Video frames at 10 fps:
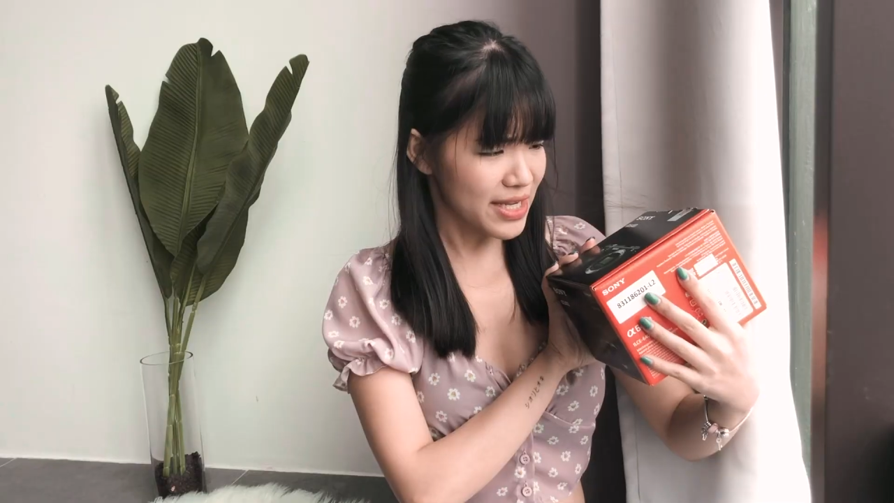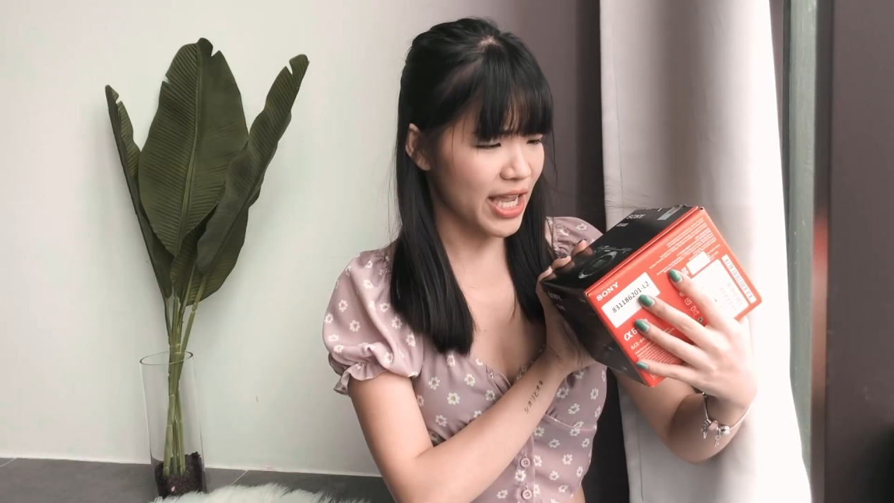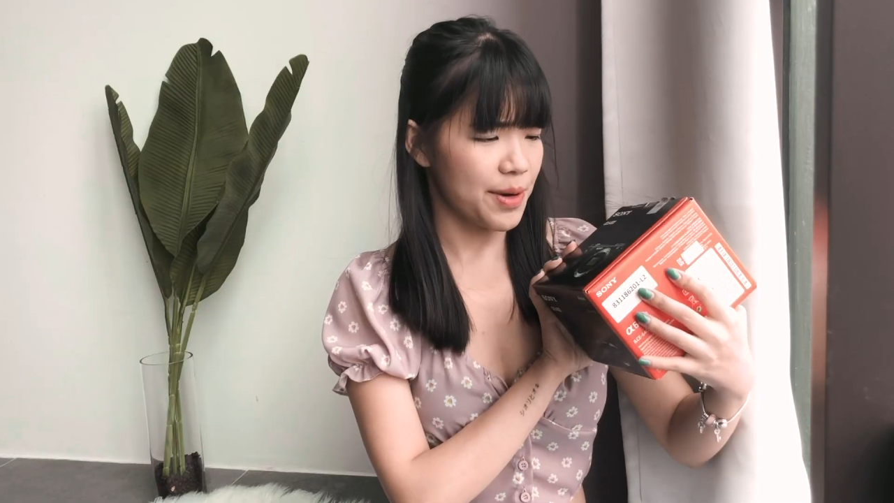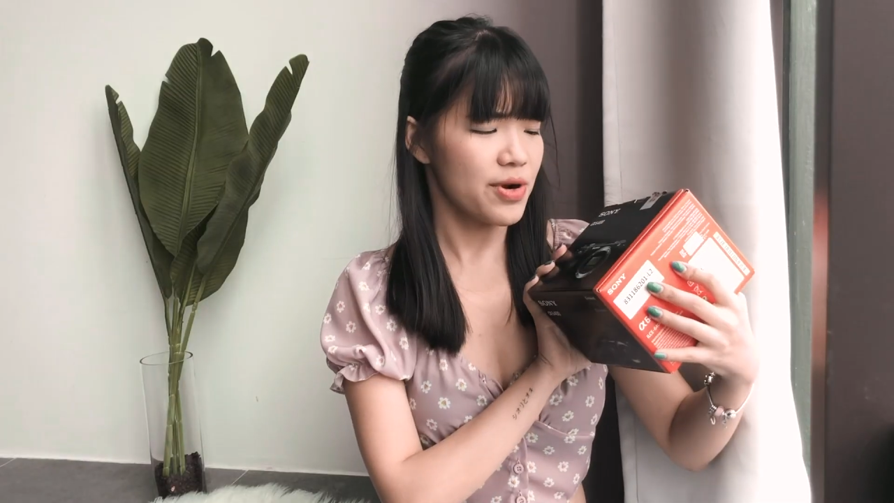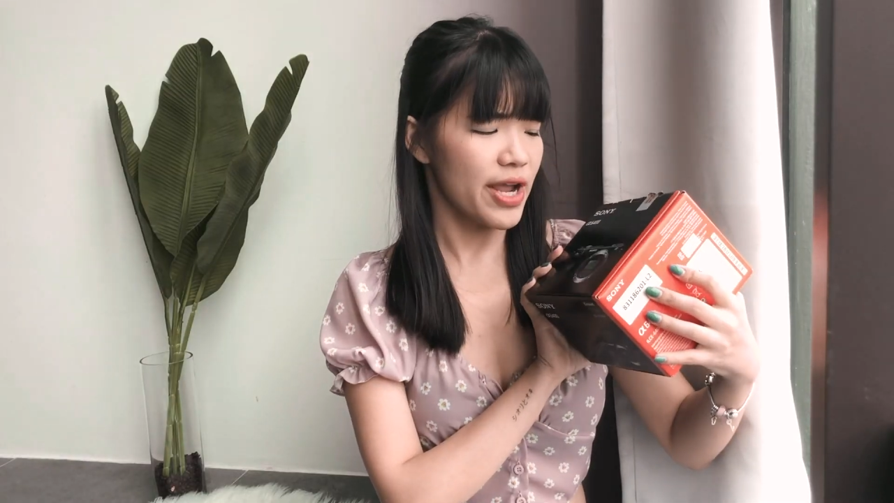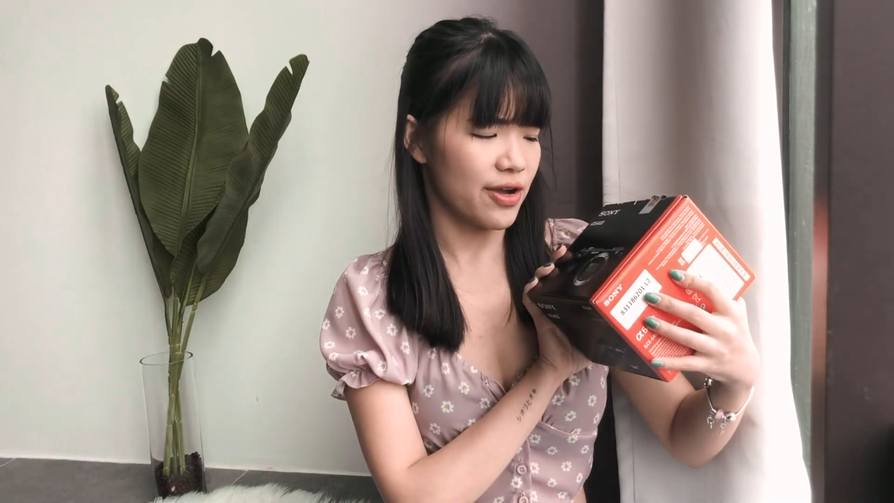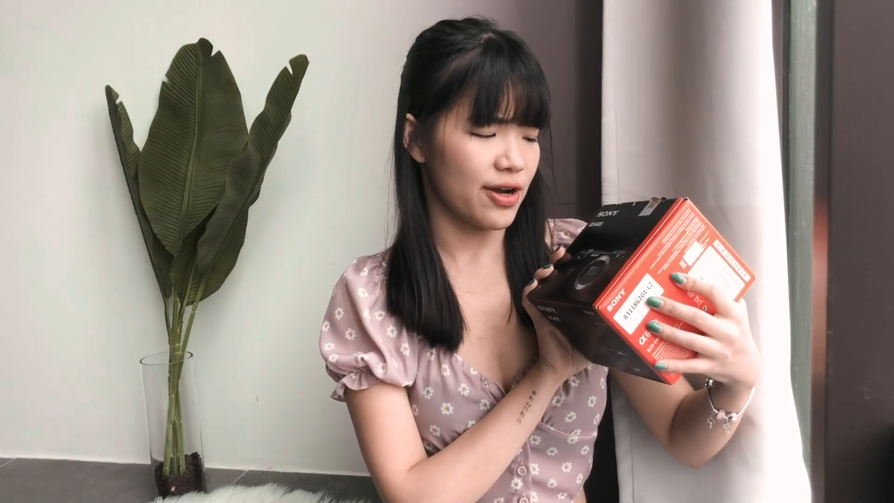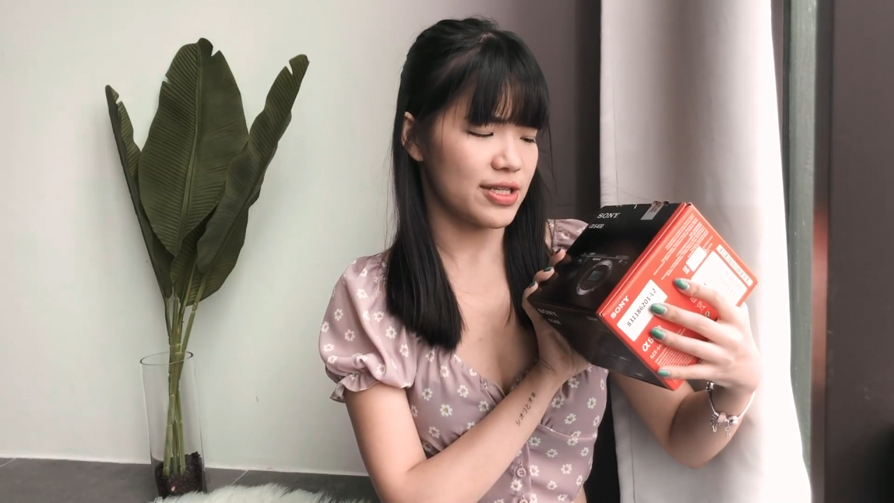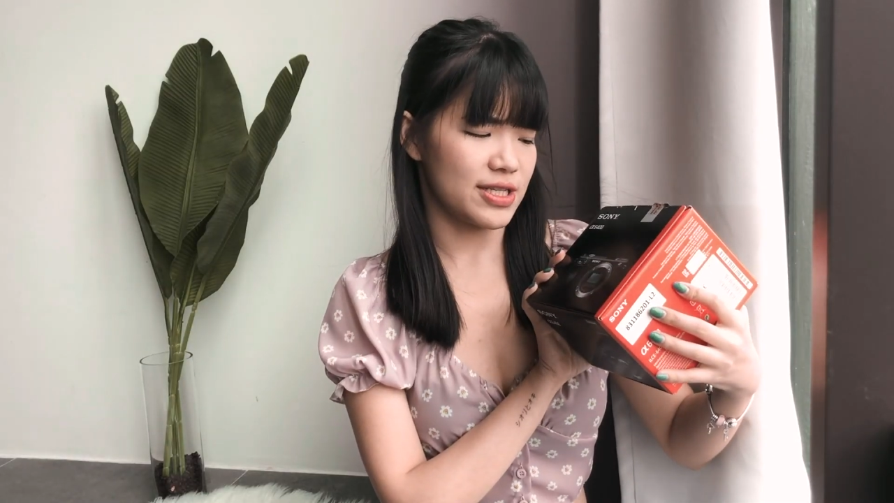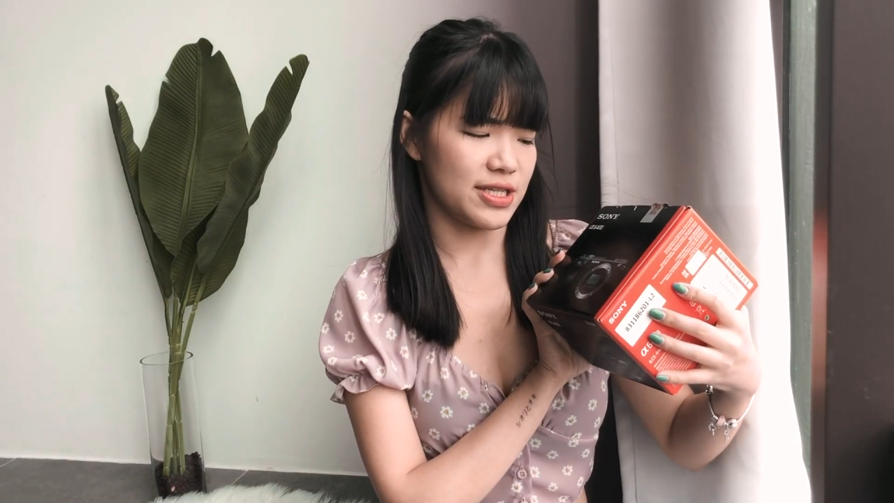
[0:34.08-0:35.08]
camera I
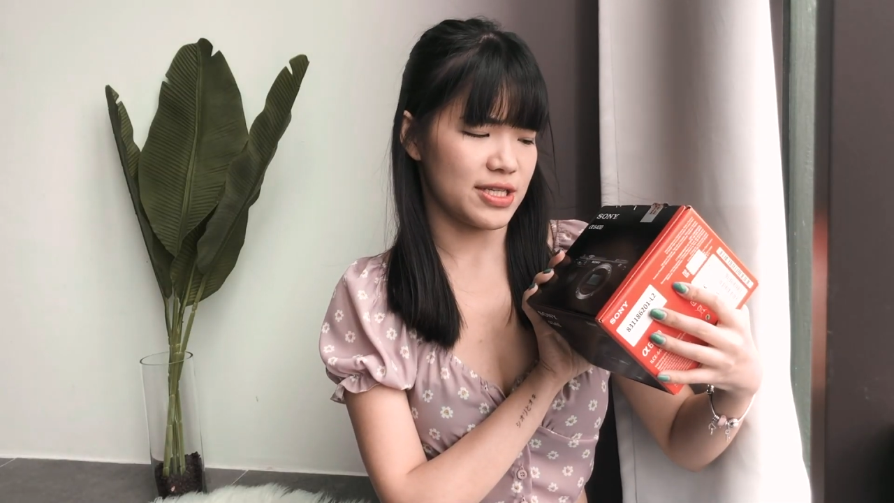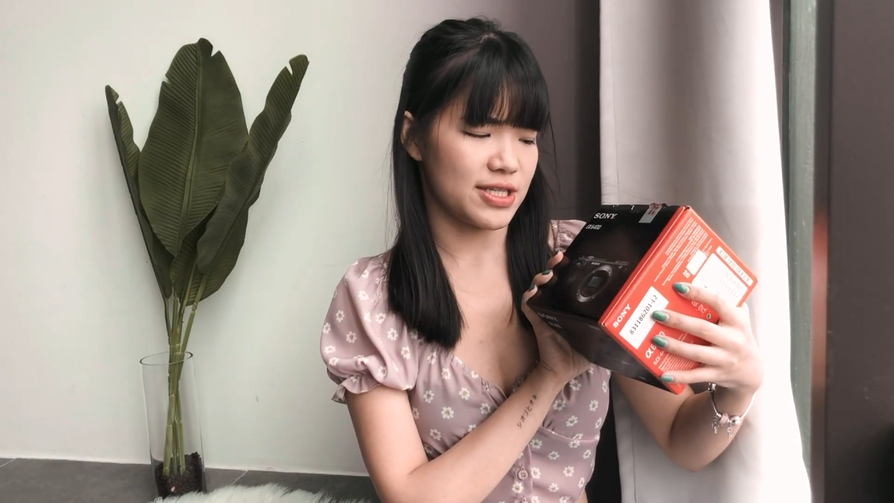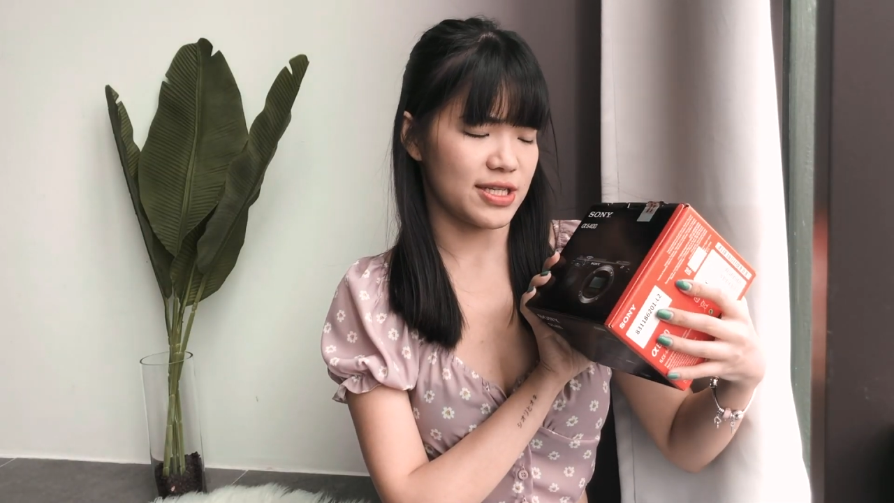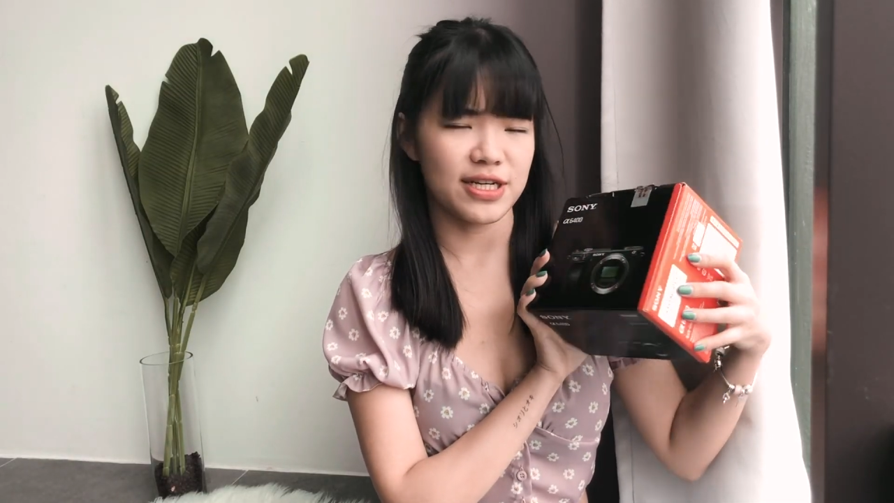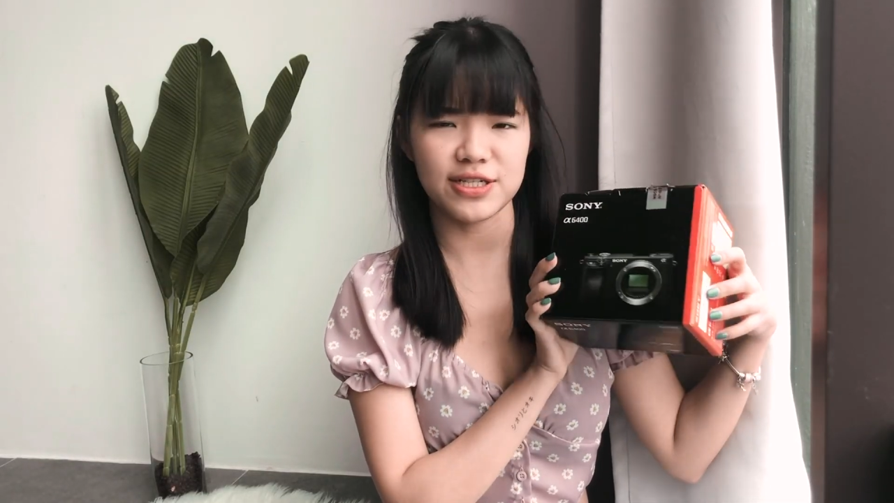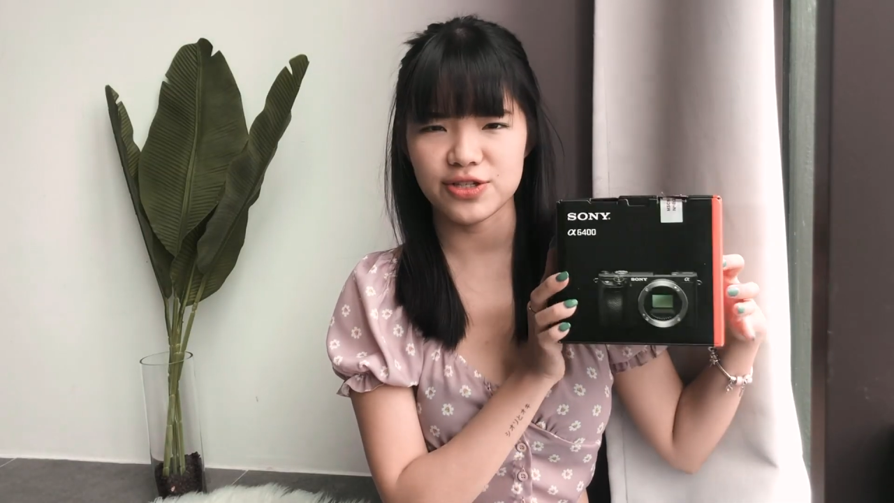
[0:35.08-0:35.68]
got is a